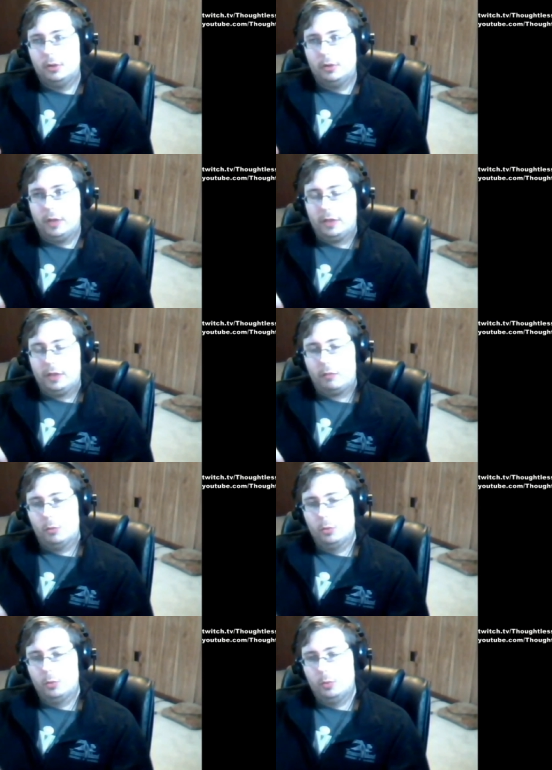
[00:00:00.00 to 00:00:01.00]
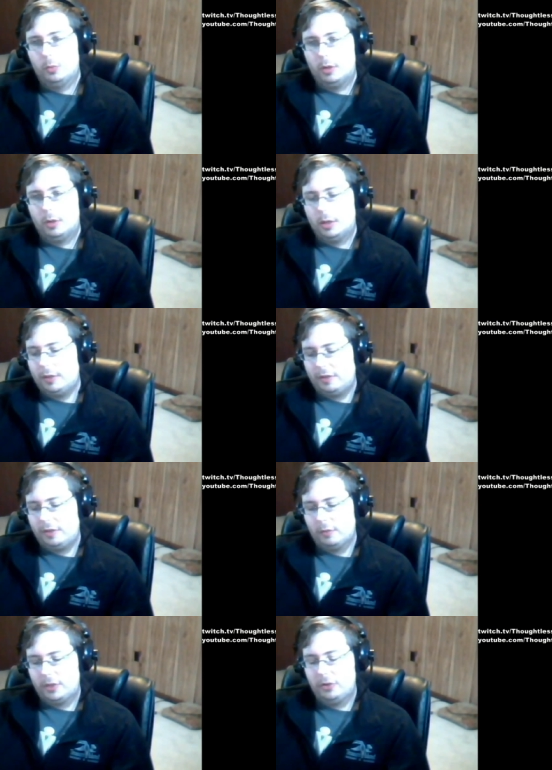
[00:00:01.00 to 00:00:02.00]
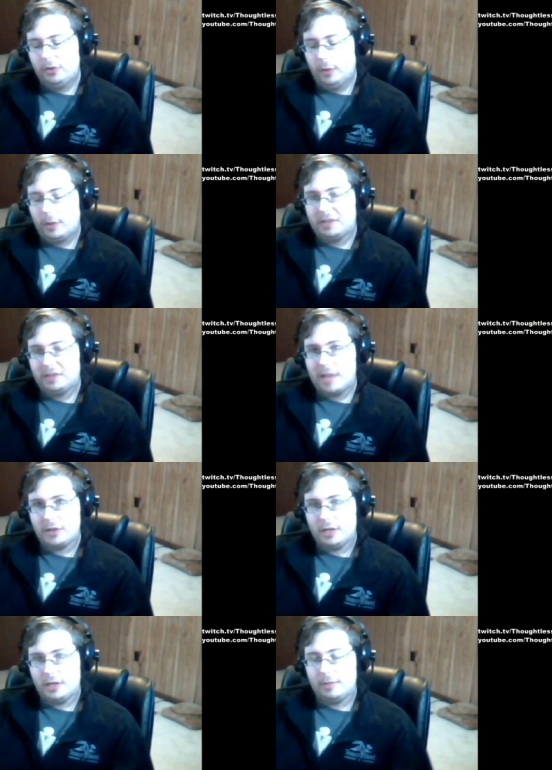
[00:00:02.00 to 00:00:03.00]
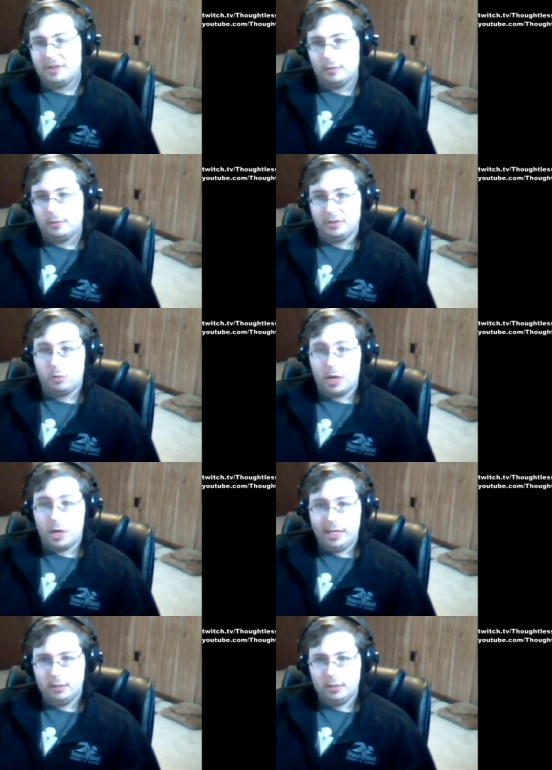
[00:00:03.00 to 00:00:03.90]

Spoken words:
They threw a 2 and quick snatched it up and said it was a 20.